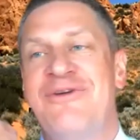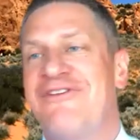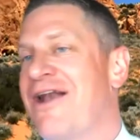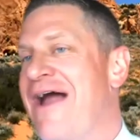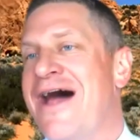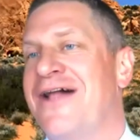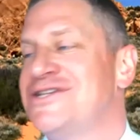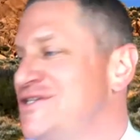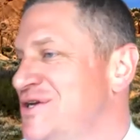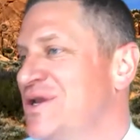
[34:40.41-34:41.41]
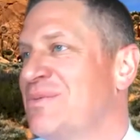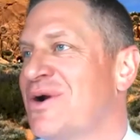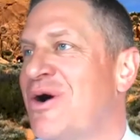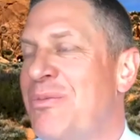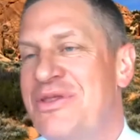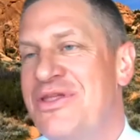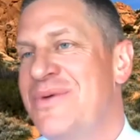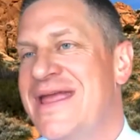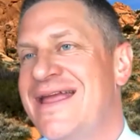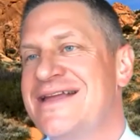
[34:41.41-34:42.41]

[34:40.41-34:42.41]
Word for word: We've got our altitude, and we're hoping that we can